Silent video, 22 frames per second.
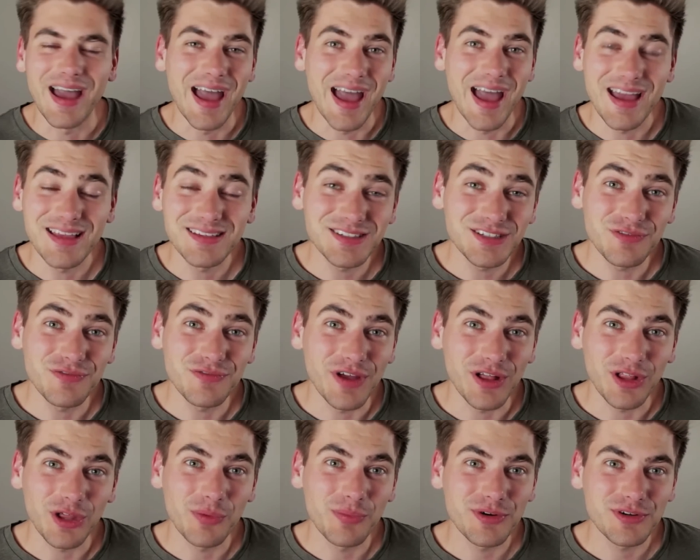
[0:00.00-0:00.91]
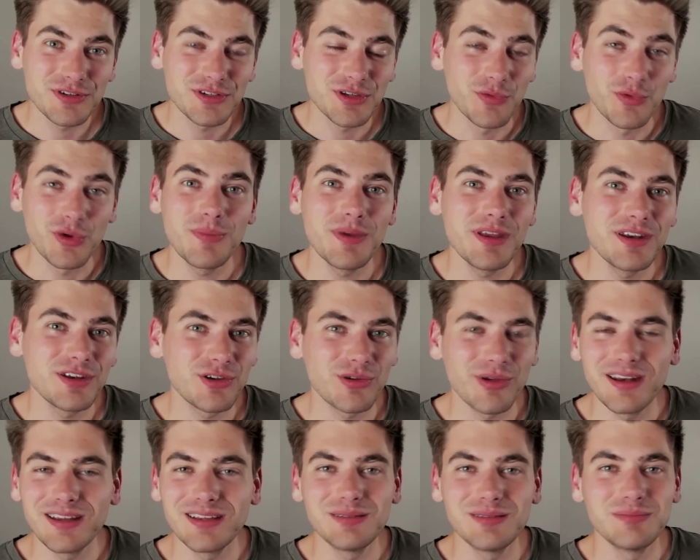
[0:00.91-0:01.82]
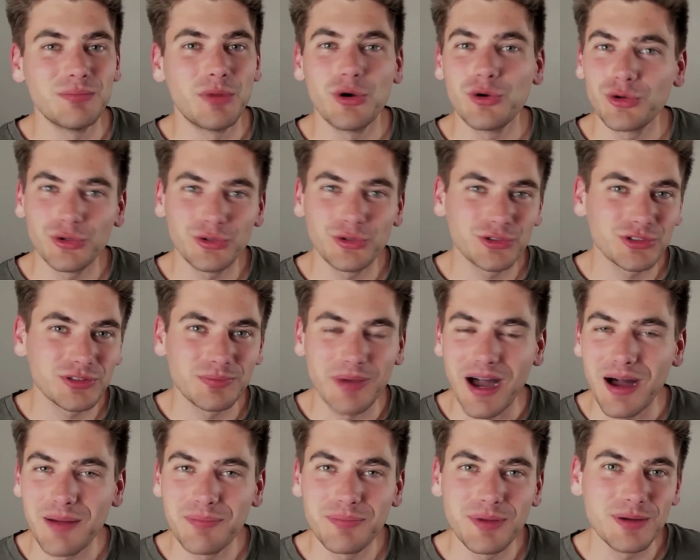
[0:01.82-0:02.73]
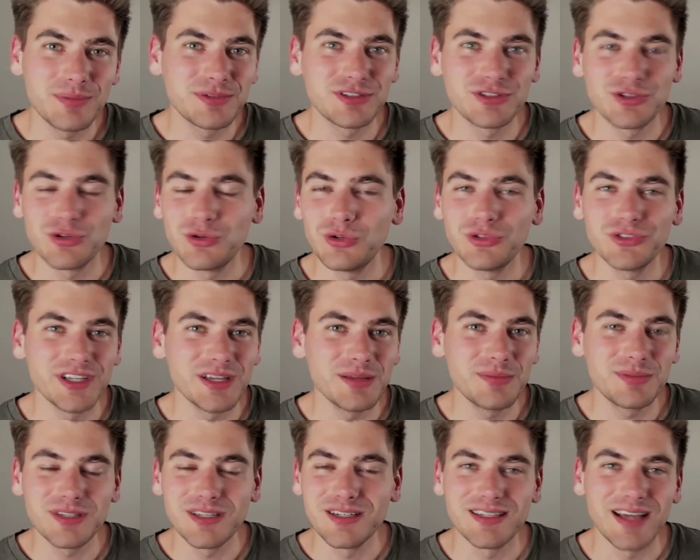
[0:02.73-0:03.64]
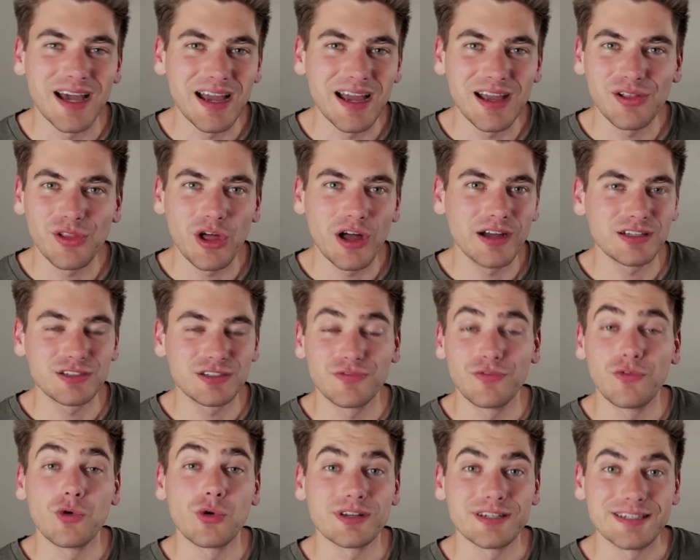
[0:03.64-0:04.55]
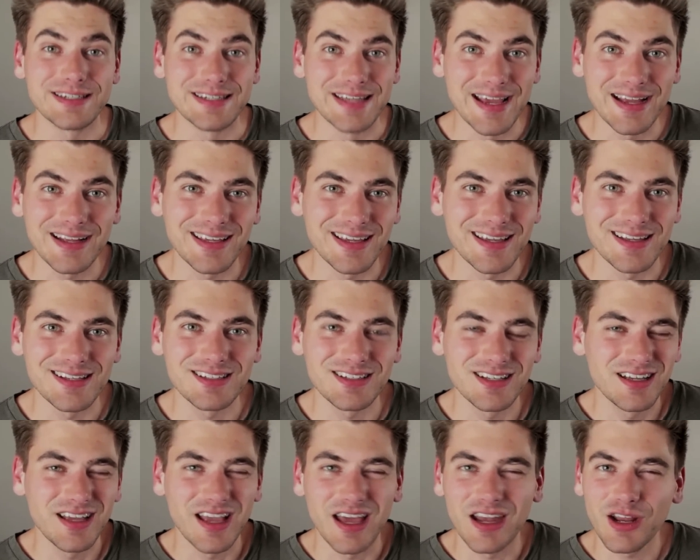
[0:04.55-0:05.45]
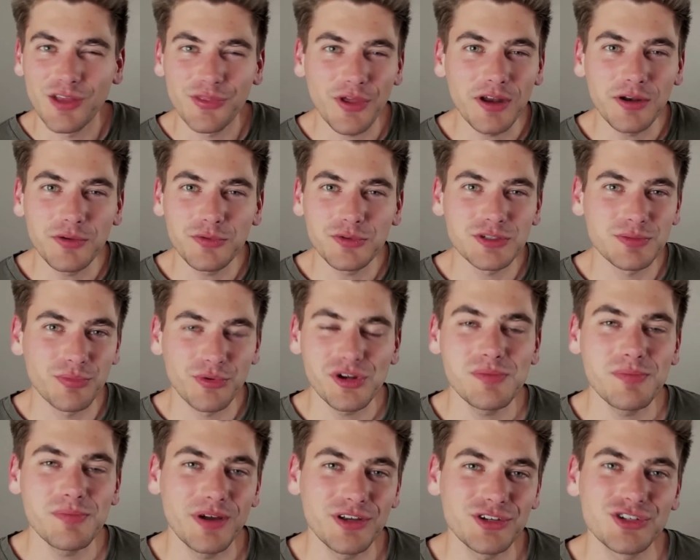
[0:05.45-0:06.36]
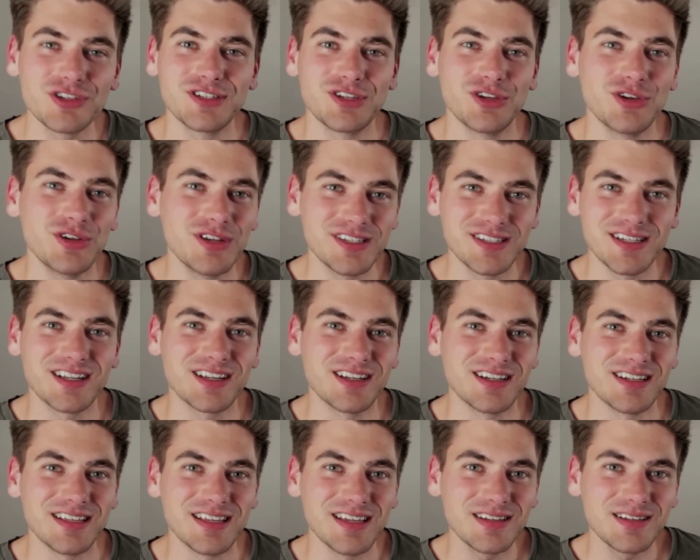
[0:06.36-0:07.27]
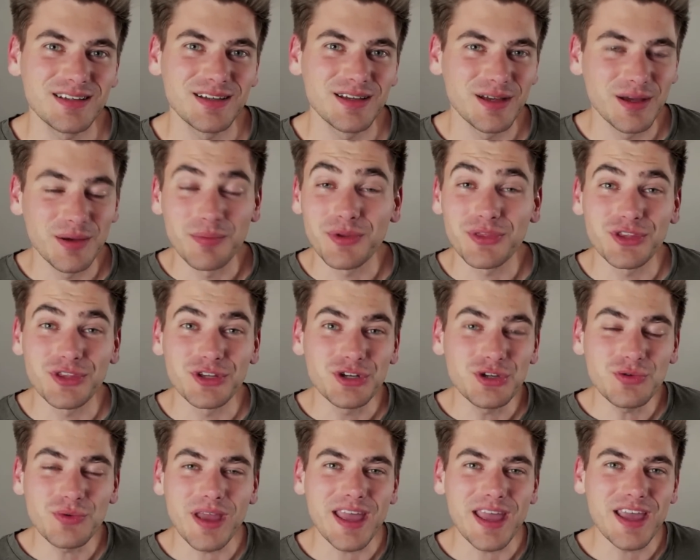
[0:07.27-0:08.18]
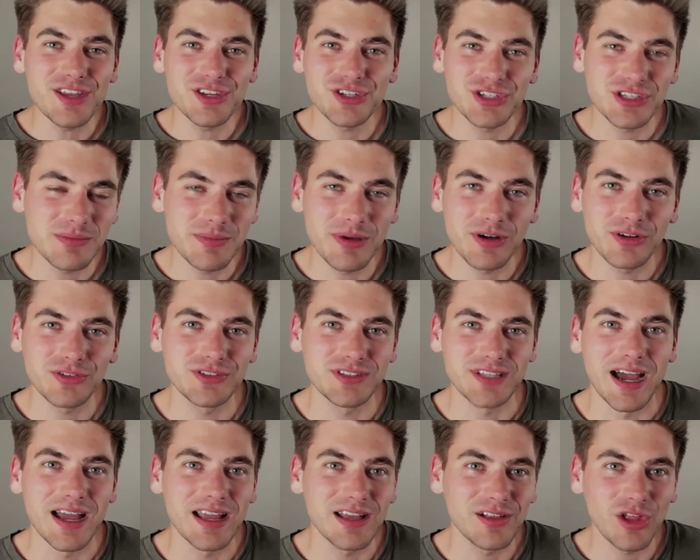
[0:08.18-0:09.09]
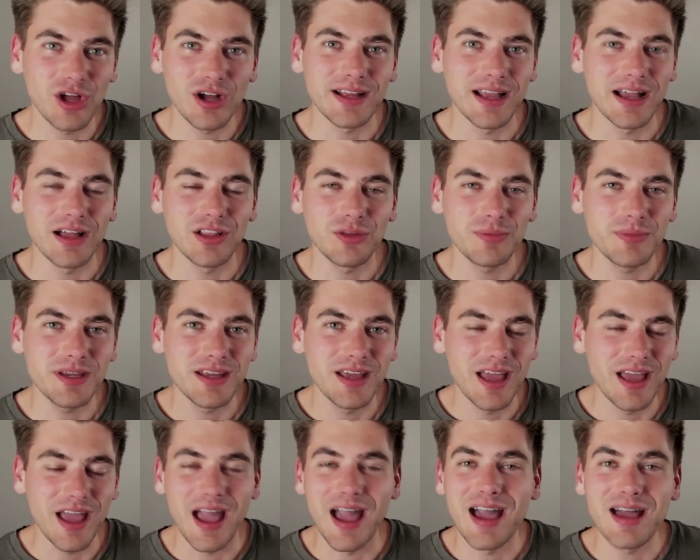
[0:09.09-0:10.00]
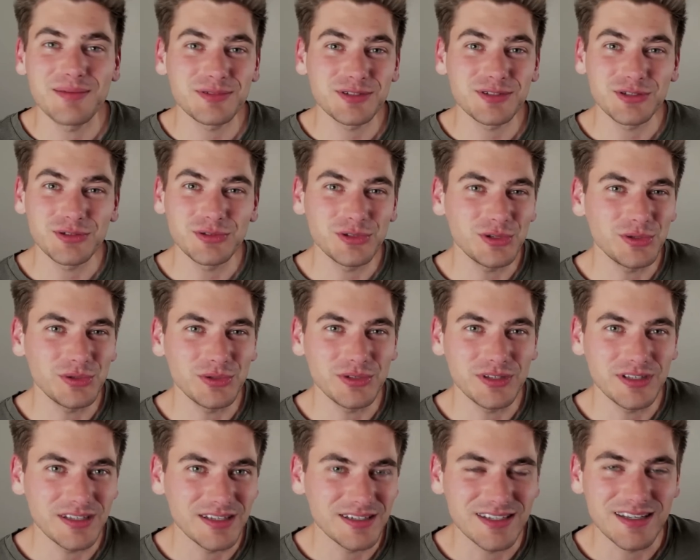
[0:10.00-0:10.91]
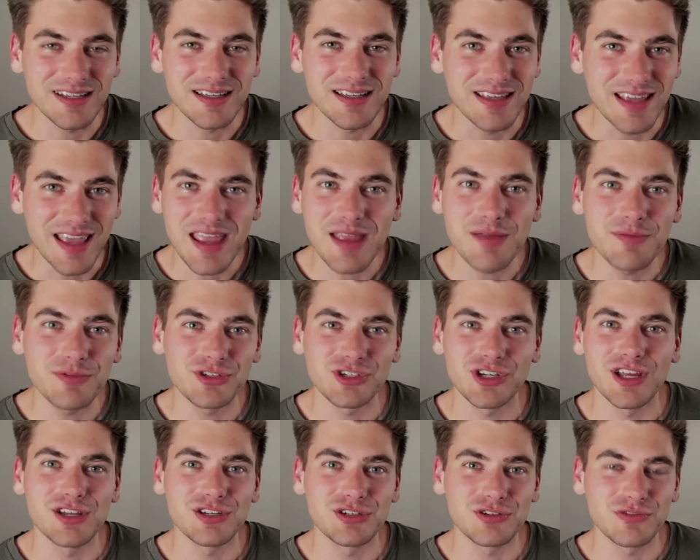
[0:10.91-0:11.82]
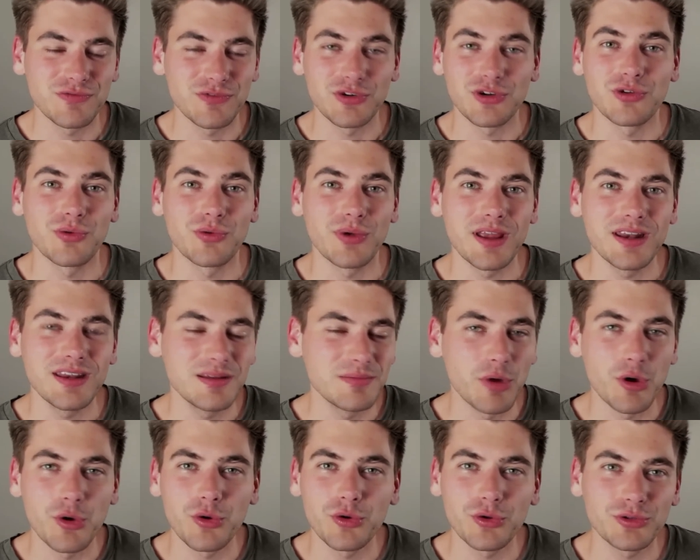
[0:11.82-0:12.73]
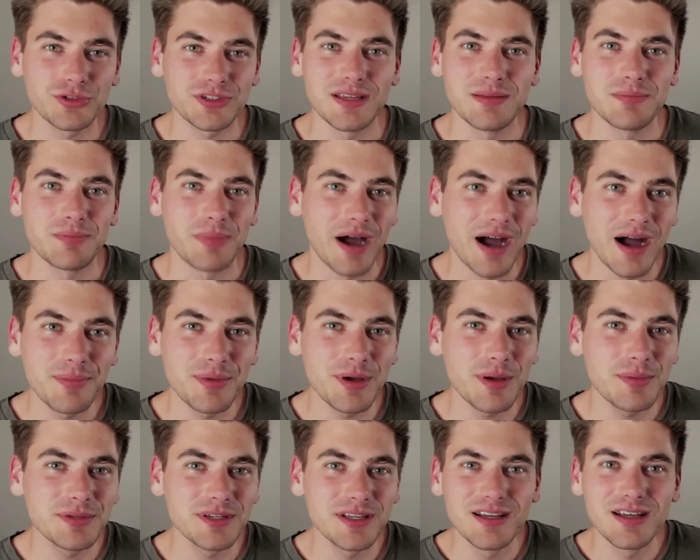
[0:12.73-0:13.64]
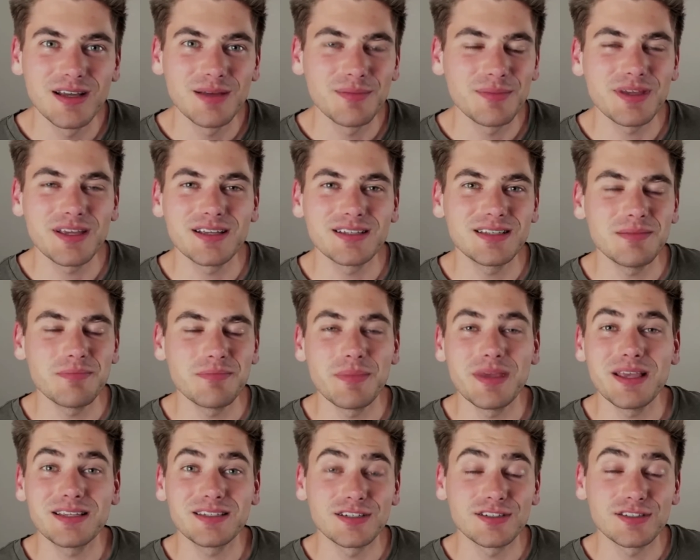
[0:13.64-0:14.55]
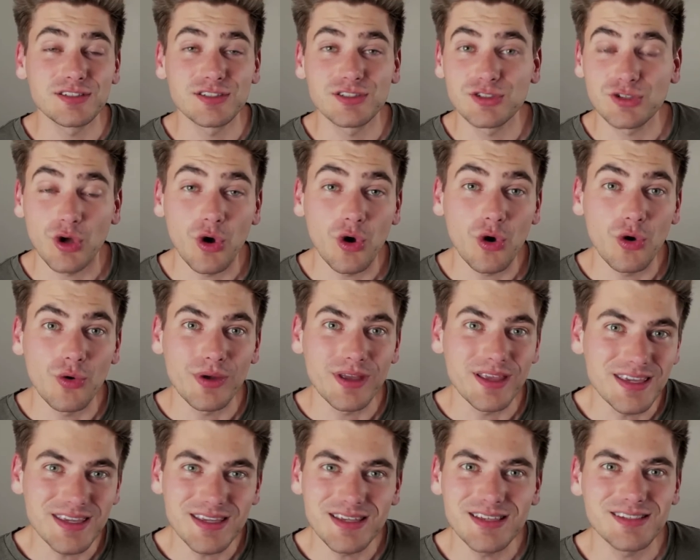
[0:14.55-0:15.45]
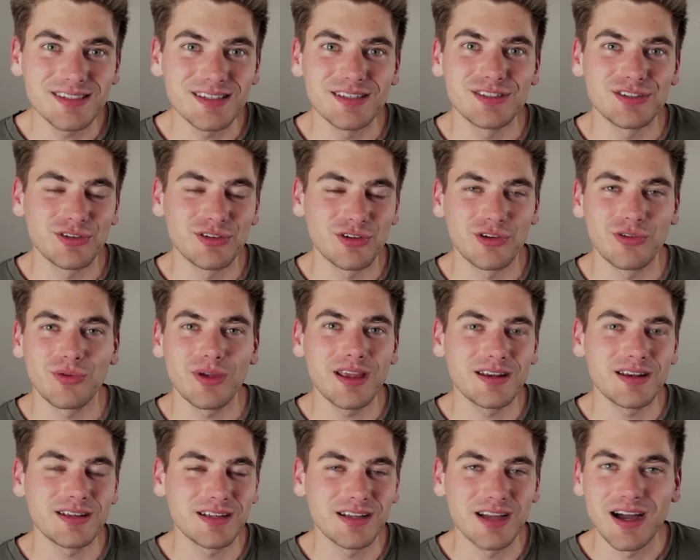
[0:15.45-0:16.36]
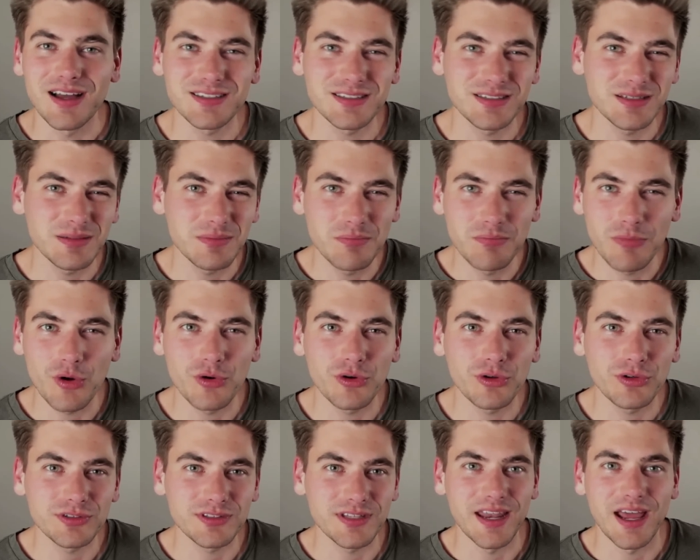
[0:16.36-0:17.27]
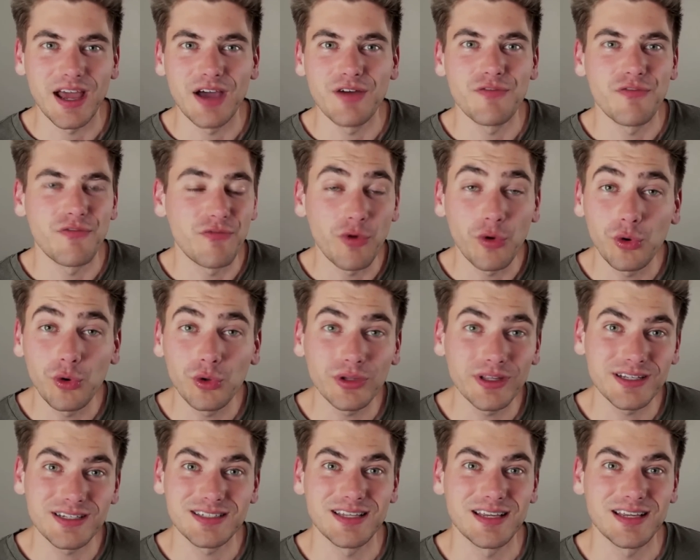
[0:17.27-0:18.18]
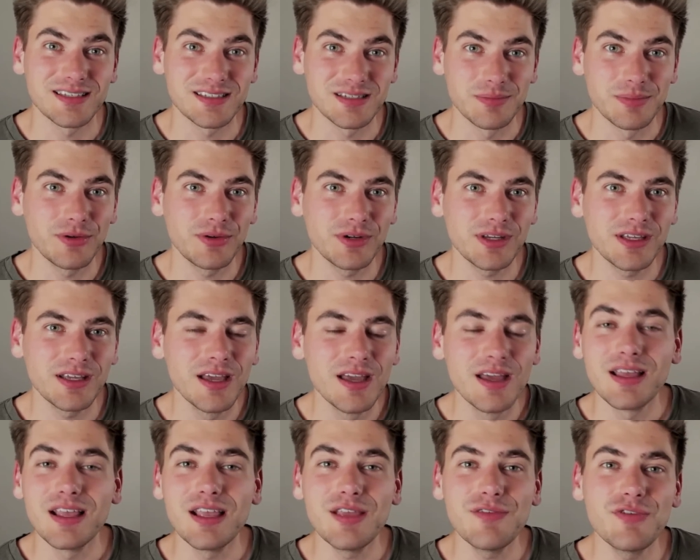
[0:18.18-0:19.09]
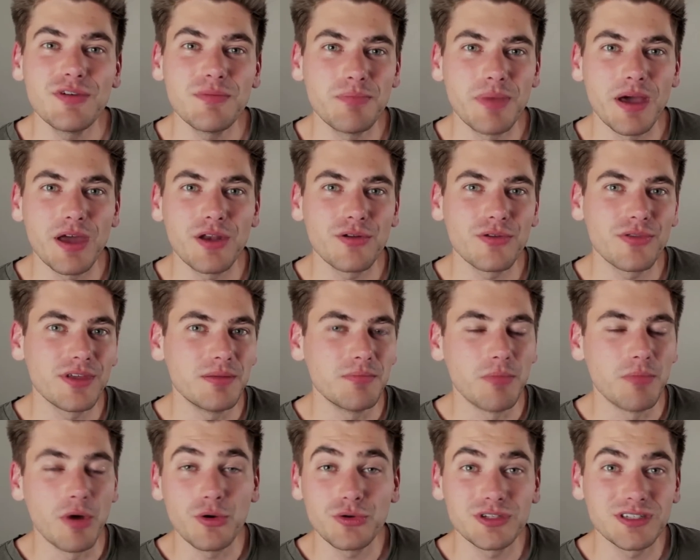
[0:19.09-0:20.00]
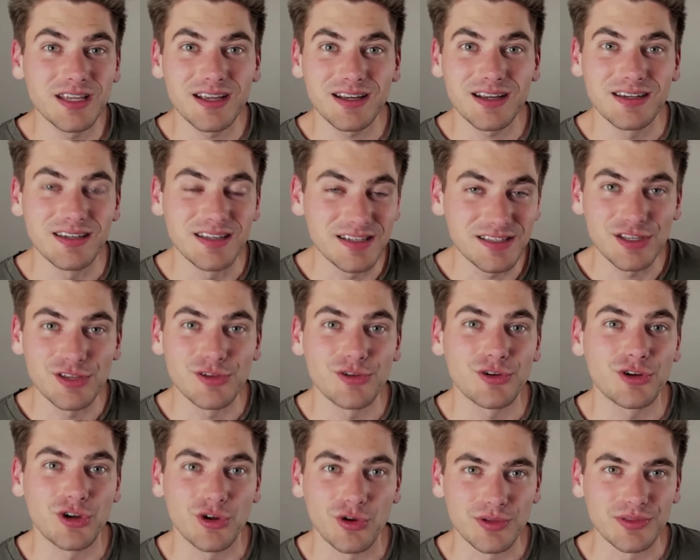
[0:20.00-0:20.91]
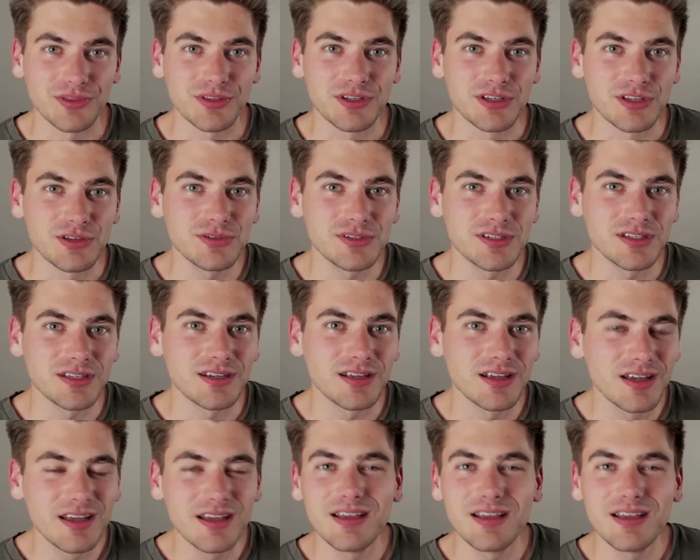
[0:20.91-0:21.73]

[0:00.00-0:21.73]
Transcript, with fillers: As developers, we've been creating modals, pop-ups, tooltips, and dialogues for decades, and I thought it was pretty much as good as it could get, but the new HTML dialog element absolutely is a game changer for creating modals and pop-ups because it makes it so easy to create custom modals that have full accessibility, even better than most techniques that you're currently using.